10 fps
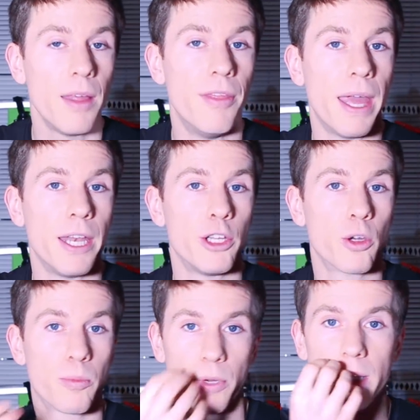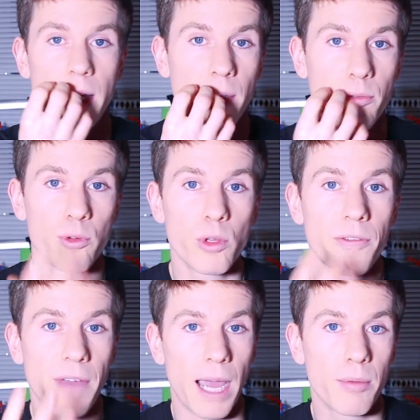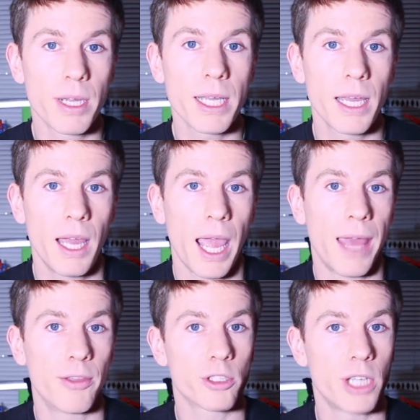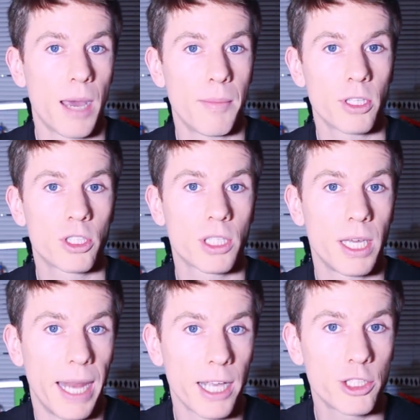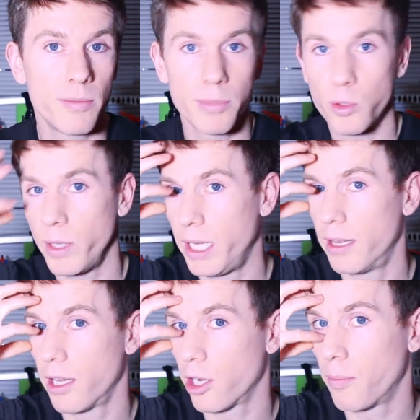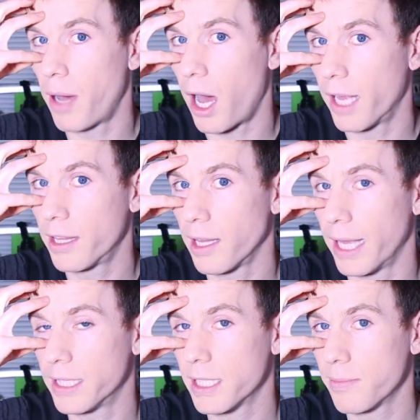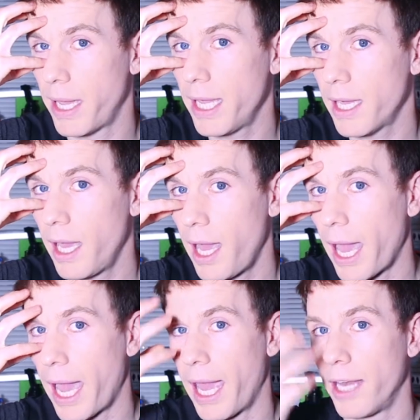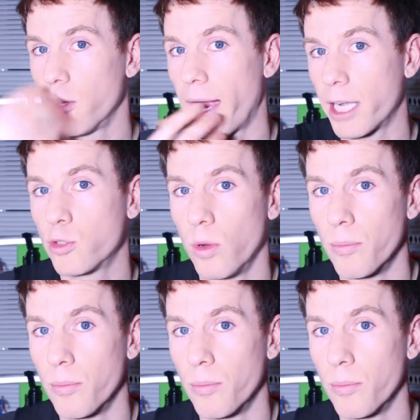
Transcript: then you're breathing through the fabric and there's not much connection between the little pod the lenses make and your actual